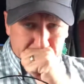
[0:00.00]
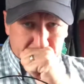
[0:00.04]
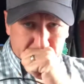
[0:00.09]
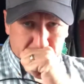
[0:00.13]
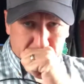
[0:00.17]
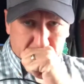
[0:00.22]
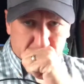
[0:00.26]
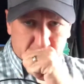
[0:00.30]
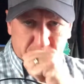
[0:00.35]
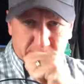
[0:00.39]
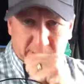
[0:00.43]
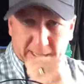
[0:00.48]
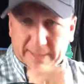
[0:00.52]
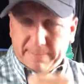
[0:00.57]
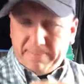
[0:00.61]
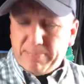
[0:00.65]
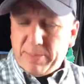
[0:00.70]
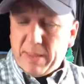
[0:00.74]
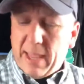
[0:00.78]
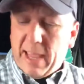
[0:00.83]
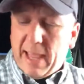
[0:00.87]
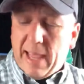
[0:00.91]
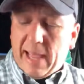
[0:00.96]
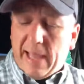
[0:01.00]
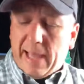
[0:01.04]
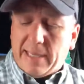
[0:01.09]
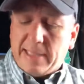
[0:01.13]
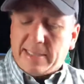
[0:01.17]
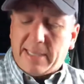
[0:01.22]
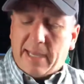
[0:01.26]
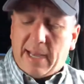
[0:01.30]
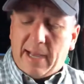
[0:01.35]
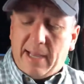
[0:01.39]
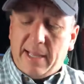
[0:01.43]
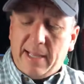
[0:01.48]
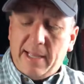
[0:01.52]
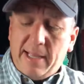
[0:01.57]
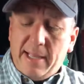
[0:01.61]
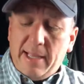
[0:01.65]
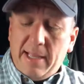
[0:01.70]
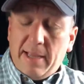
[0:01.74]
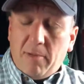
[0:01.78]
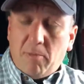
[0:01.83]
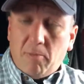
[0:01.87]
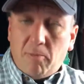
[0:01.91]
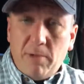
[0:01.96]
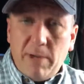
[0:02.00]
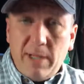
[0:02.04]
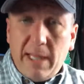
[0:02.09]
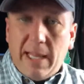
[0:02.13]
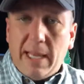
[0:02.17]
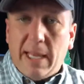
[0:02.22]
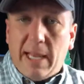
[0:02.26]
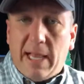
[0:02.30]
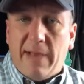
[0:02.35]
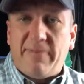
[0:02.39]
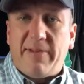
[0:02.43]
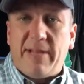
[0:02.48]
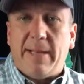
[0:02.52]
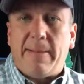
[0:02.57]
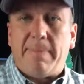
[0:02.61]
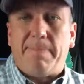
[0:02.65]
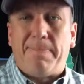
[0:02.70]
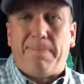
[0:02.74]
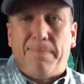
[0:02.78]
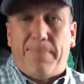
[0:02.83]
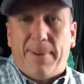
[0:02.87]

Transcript: Excuse me. And really loved it,